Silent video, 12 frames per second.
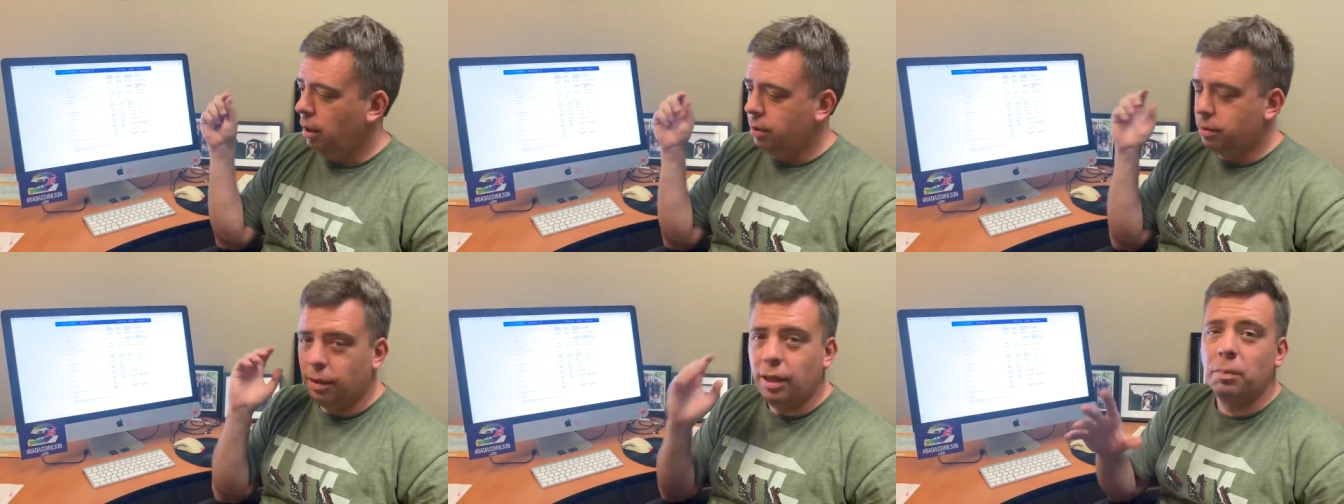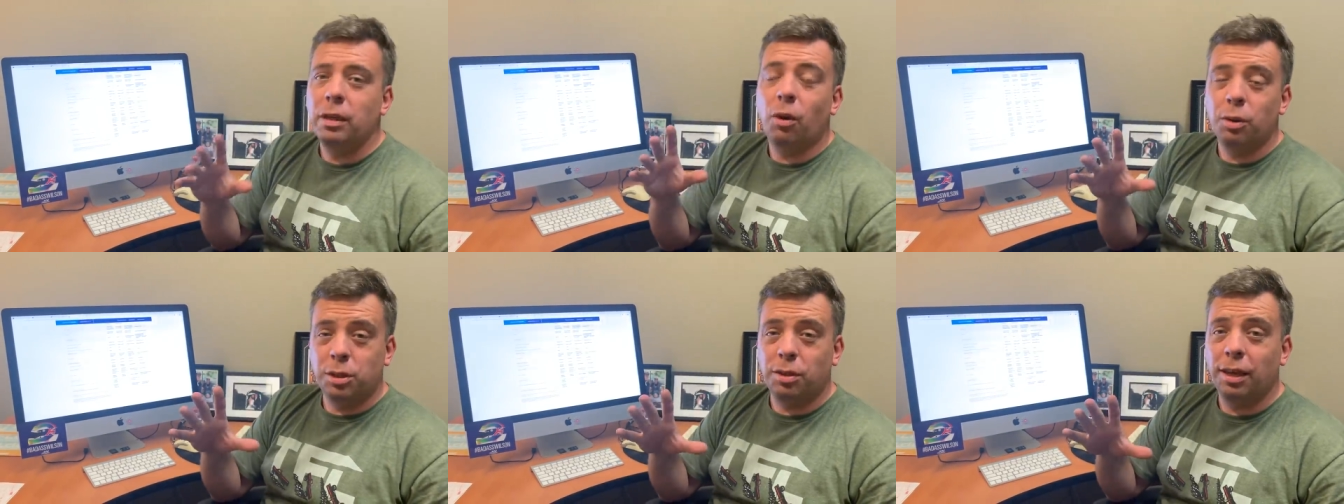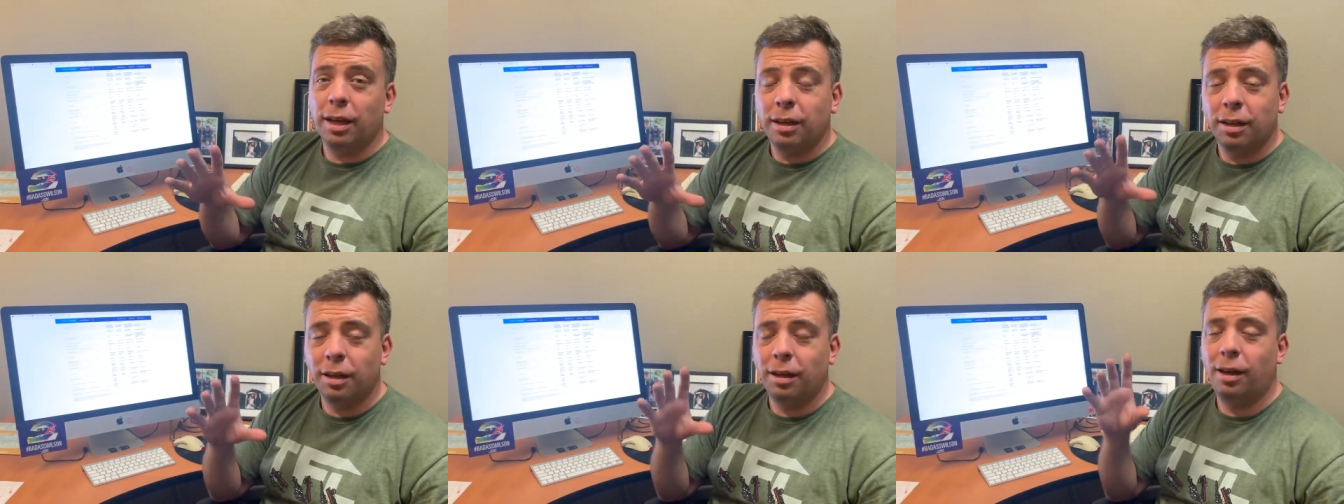So let me know what you think
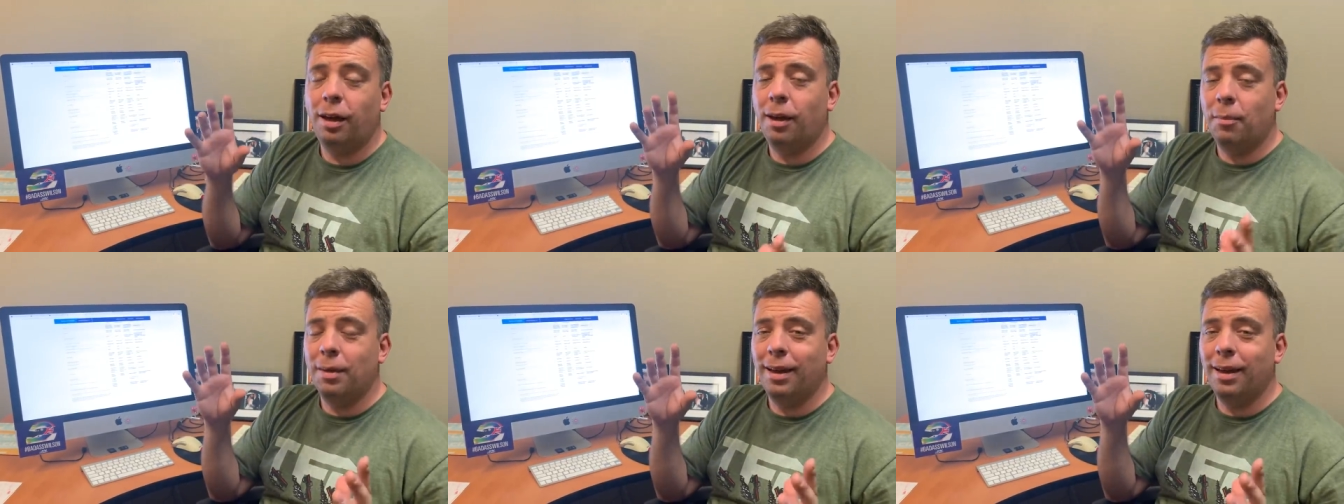um,